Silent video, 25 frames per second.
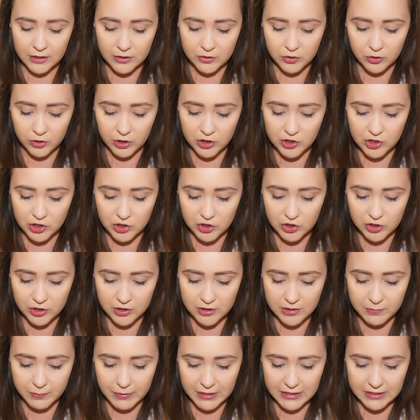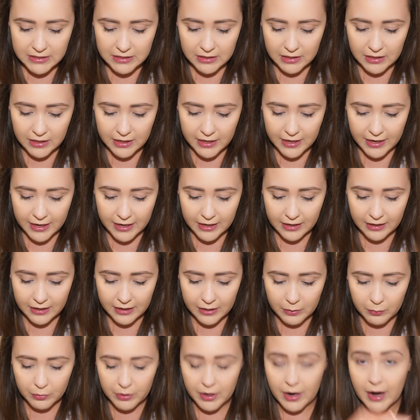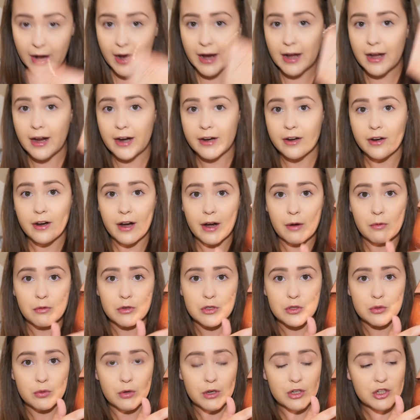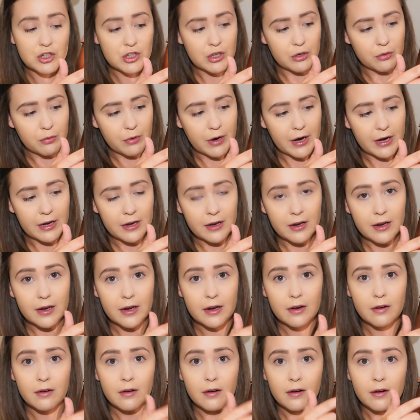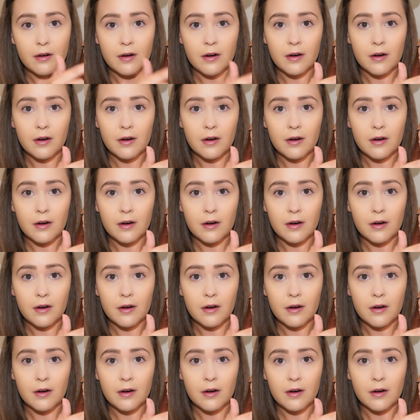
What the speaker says: So this is just basically a liquid highlighter. I will swatch it right here.